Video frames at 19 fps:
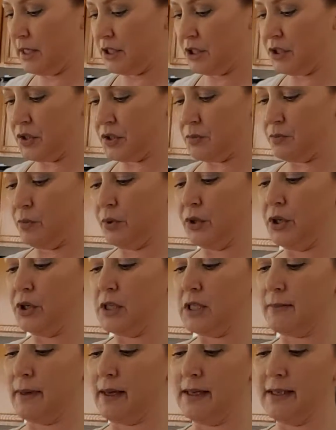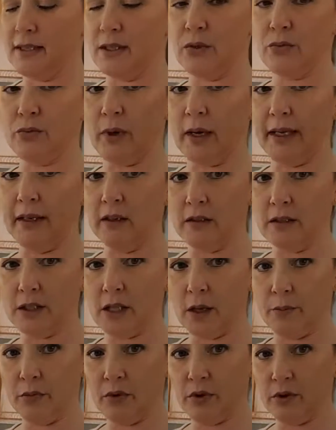just put your spices right on
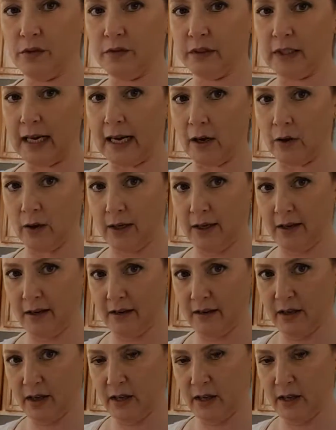top of your flour